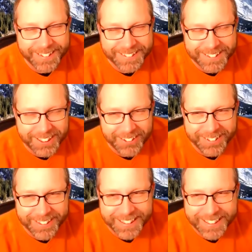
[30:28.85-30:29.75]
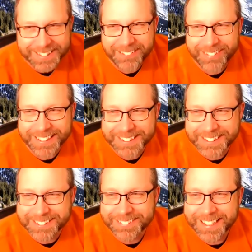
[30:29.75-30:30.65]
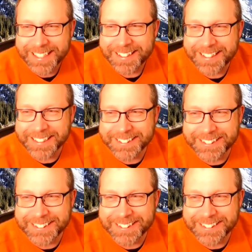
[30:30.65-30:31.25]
So it's on my list of things